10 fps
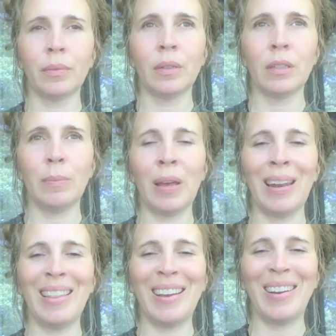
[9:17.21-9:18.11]

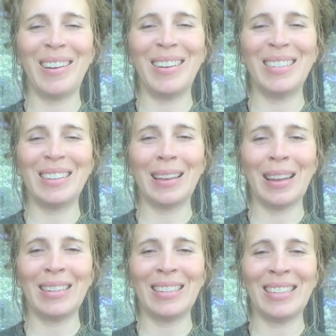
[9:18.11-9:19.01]
Expanding the heart,
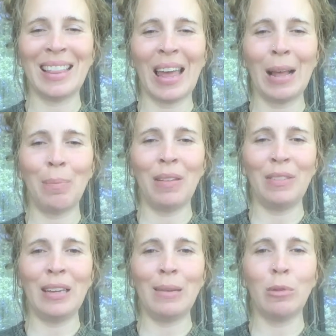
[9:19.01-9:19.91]
connecting to that
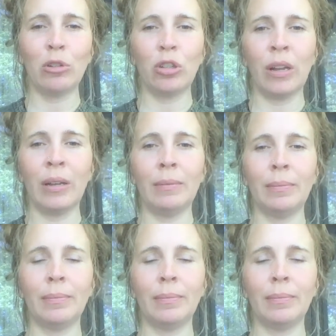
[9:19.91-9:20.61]
uplifting emotion.